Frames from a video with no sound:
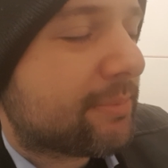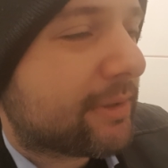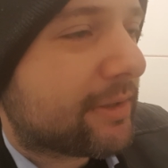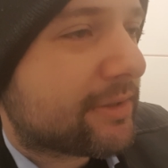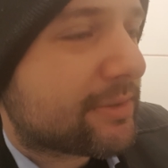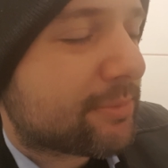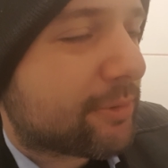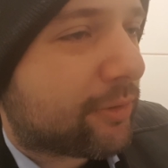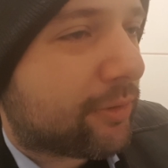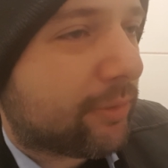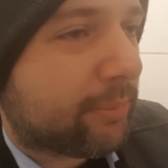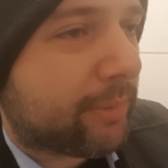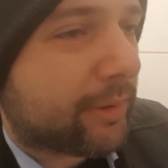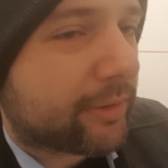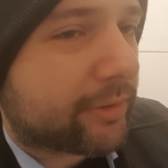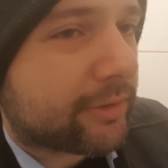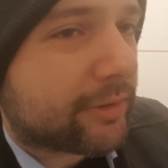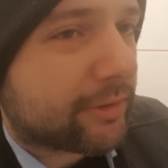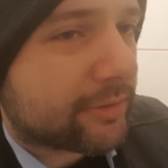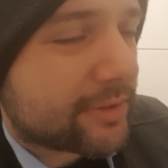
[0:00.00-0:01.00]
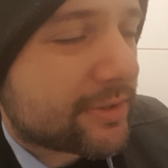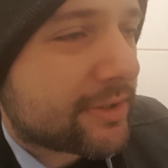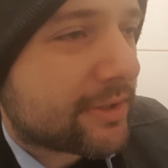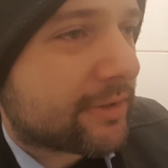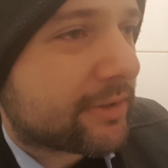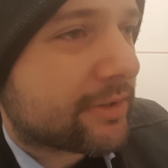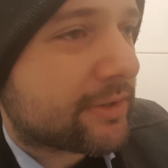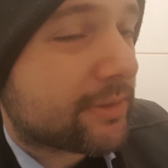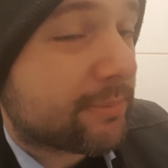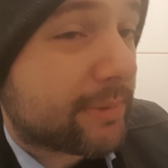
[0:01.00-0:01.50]
but it's all but
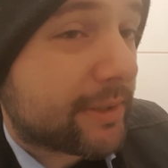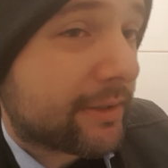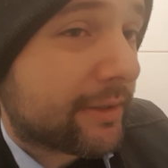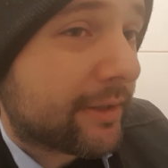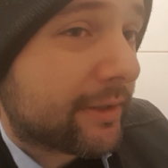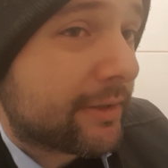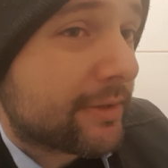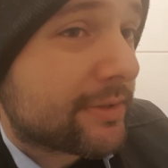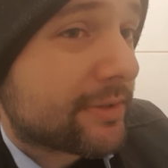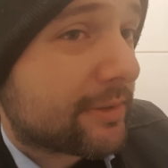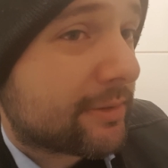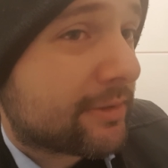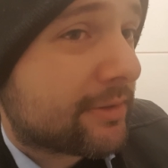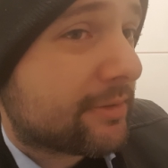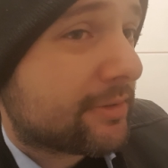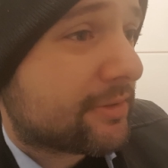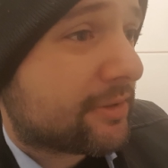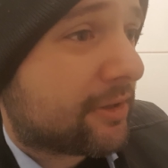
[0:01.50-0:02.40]
considered to be legacy,